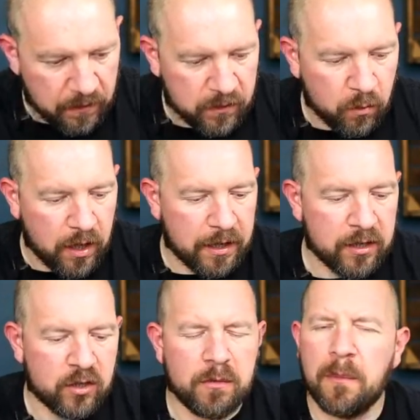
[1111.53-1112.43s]
So I
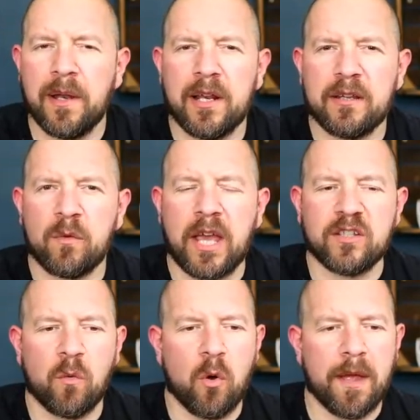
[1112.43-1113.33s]
assume you're playing
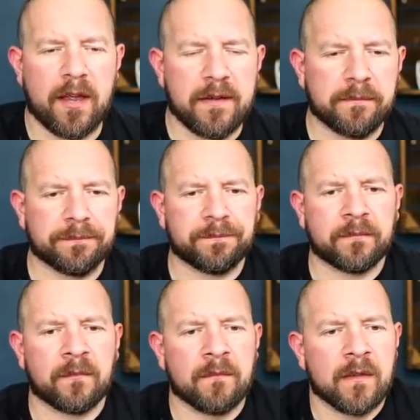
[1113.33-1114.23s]
Kings of War, mate, are you?
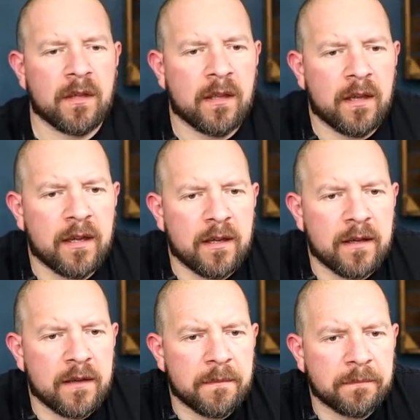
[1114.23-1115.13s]

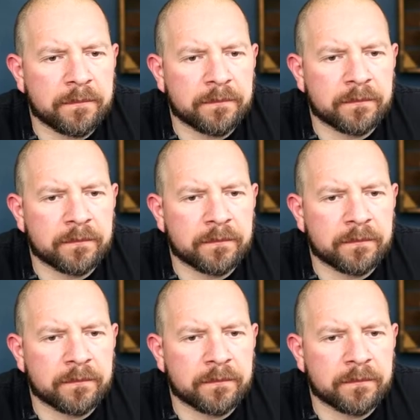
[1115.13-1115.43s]
Um,